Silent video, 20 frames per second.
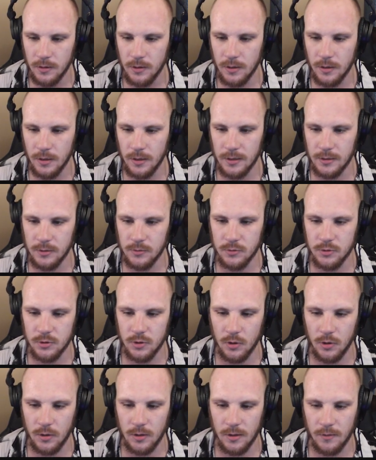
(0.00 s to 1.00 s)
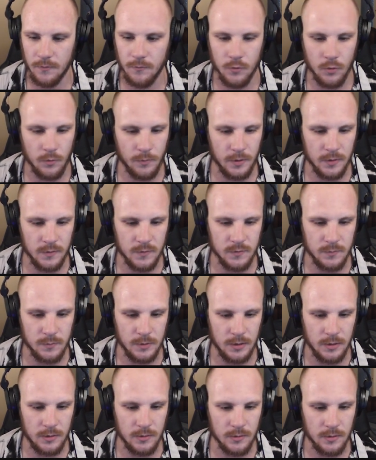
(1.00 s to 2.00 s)
It looks a lot like warping to
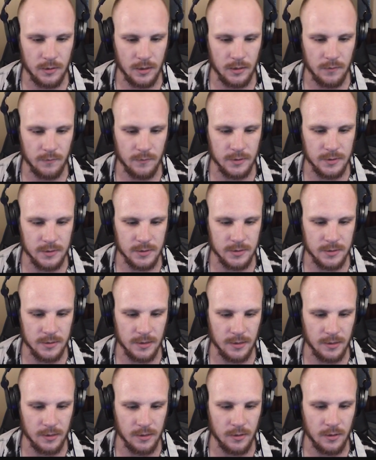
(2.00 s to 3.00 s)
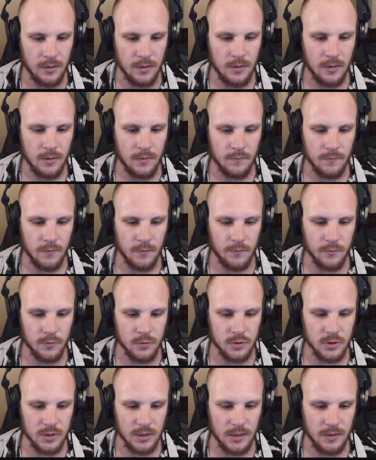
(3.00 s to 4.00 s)
me. Kind of this is like
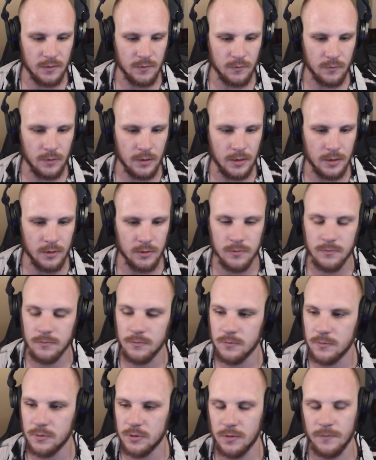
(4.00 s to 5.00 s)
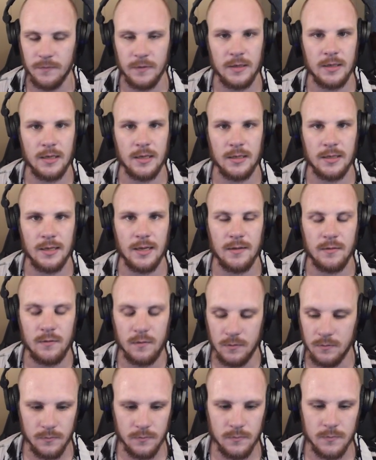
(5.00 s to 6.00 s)
reversing into here, something like
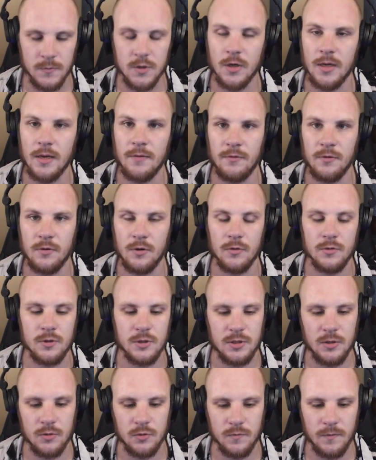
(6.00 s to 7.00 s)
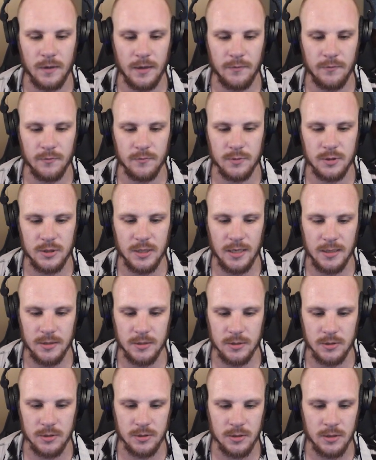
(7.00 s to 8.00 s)
that. So if you notice those waveform
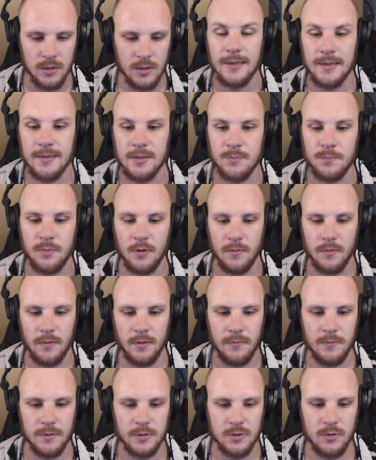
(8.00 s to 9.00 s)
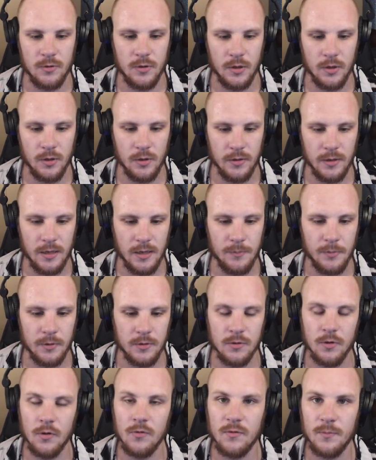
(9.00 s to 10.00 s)
changes, that's probably what's going on there.
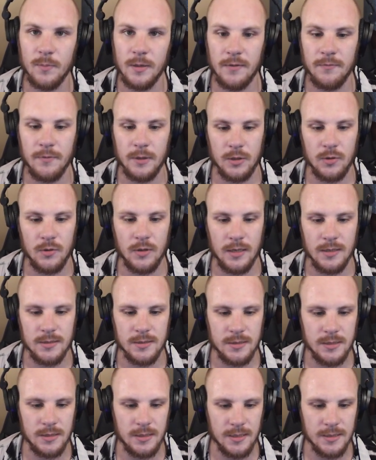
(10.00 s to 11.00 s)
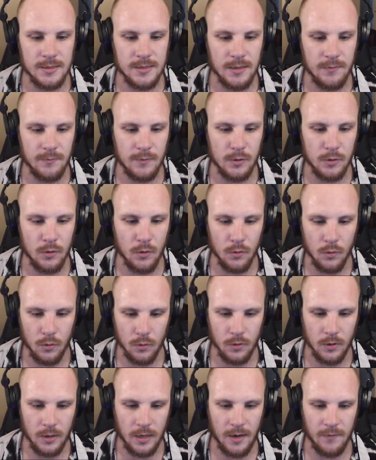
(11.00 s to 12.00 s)
But notably what you can see is that we no
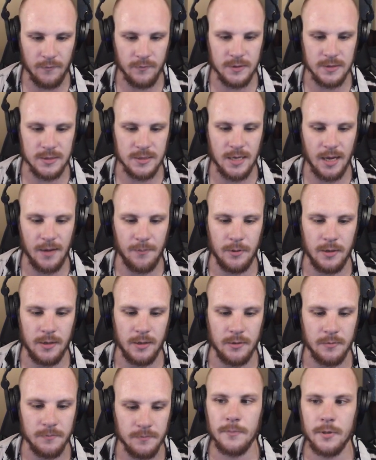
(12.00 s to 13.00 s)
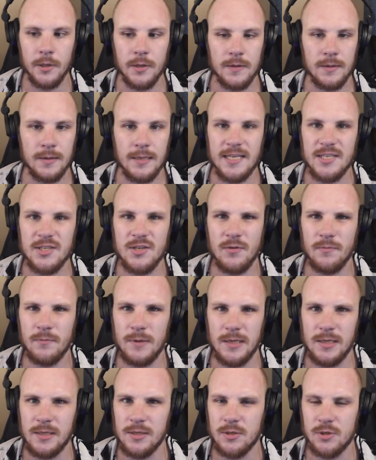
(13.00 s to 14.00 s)
longer have this gap here. But that's not
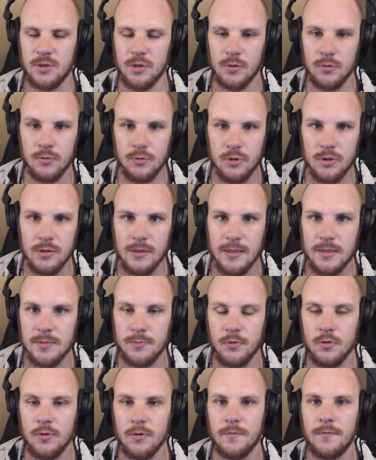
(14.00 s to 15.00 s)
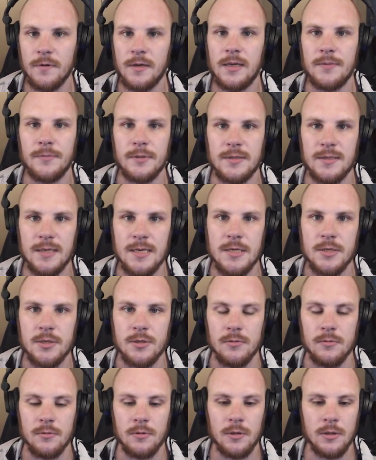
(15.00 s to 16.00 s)
really a solution, that's more of a
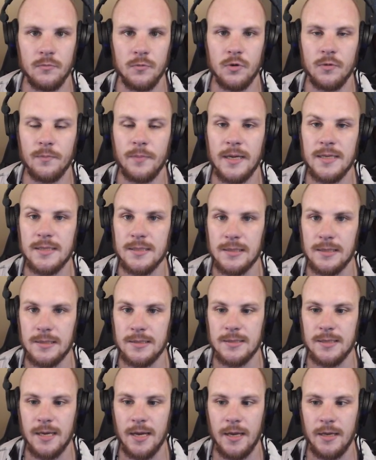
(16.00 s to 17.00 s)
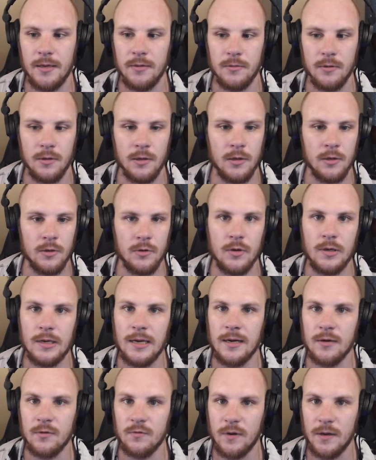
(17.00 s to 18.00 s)
limitation. You're basically saying you
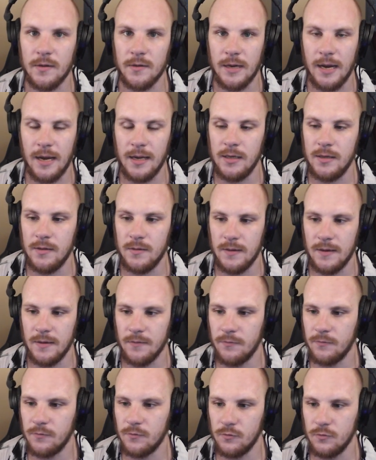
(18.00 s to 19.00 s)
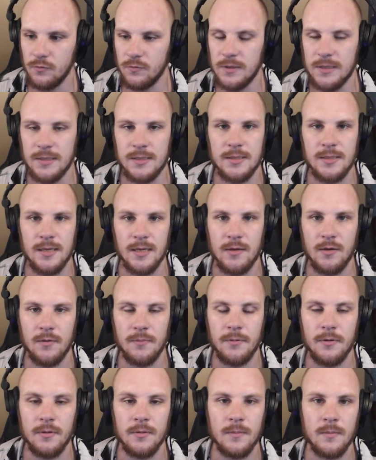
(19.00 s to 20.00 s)
cannot render anything through this
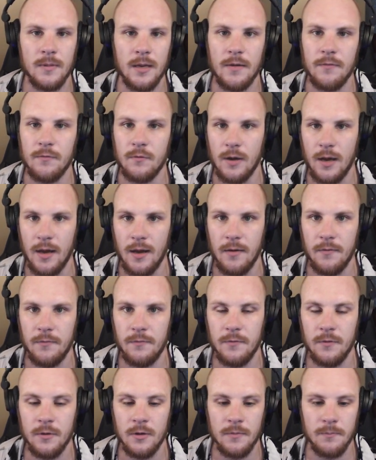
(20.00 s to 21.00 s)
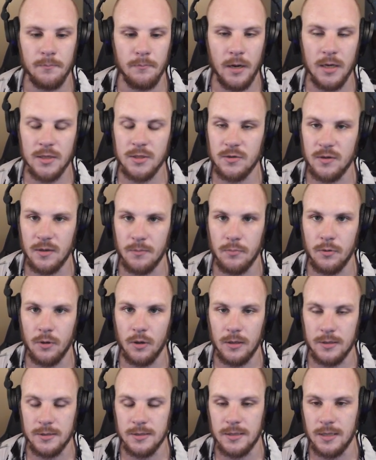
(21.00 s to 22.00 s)
setup if you have mastering
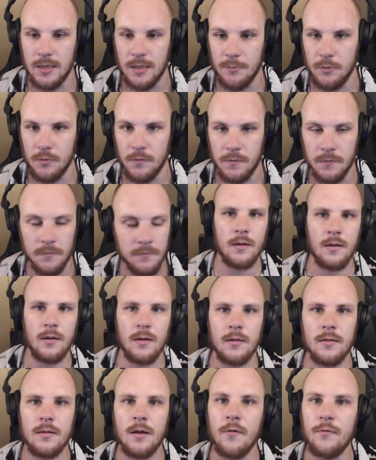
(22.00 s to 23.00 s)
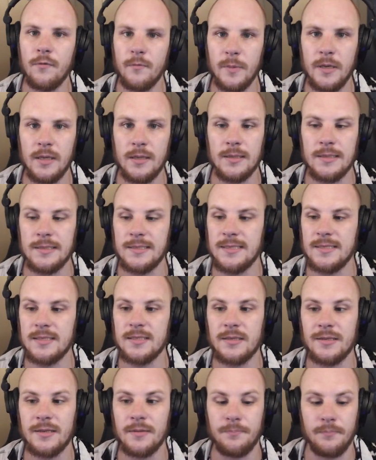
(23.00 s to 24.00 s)
plugins enabled. Now for me, this
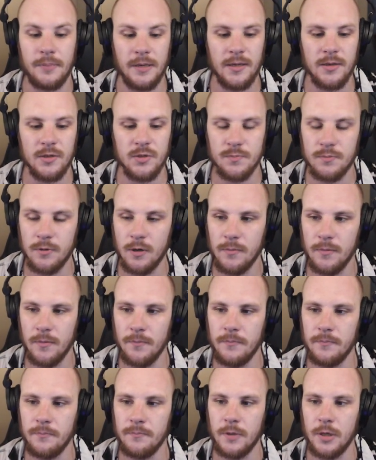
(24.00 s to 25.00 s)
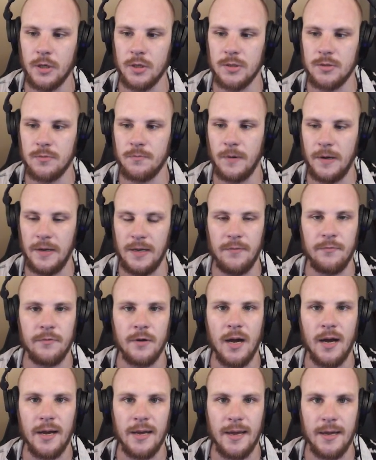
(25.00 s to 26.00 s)
isn't the biggest problem, because
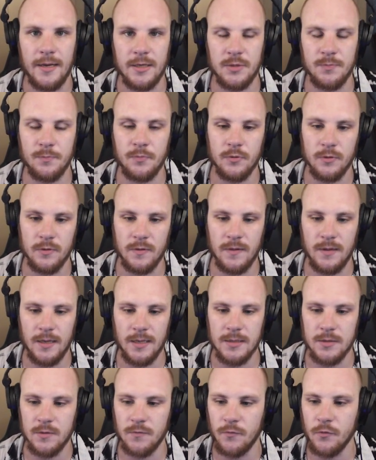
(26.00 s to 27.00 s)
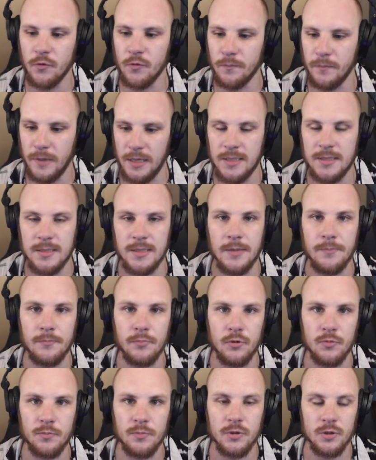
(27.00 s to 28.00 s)
whenever I export things for mixing
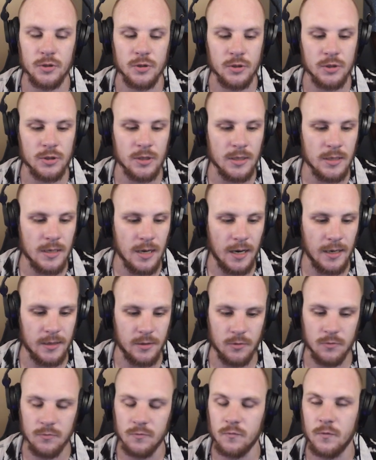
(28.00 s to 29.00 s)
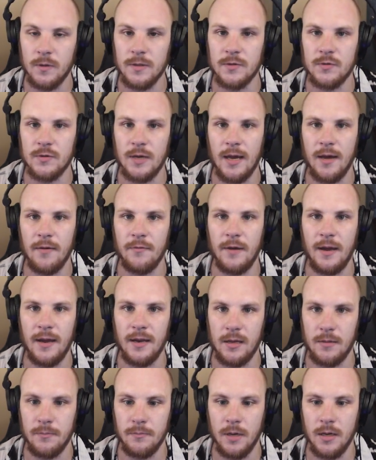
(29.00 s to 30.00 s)
purposes, I don't want to have
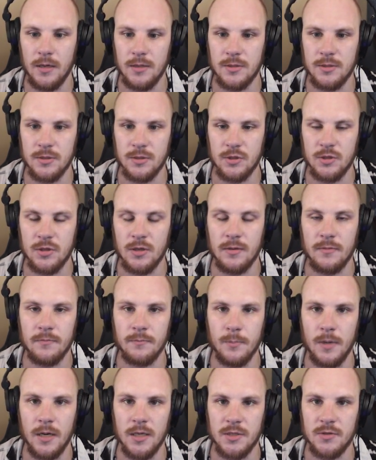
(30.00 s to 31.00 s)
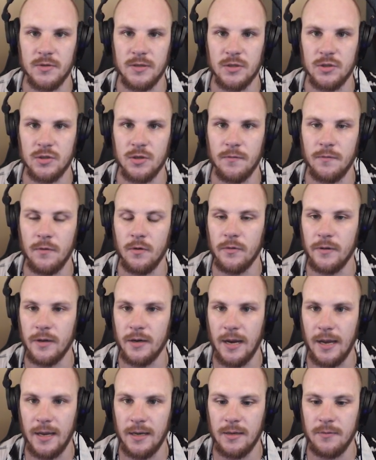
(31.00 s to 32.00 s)
any mastering stuff on
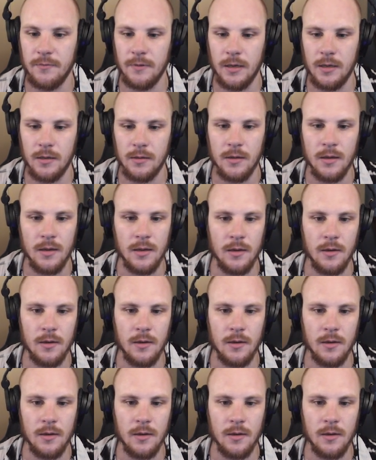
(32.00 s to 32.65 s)
there anyway.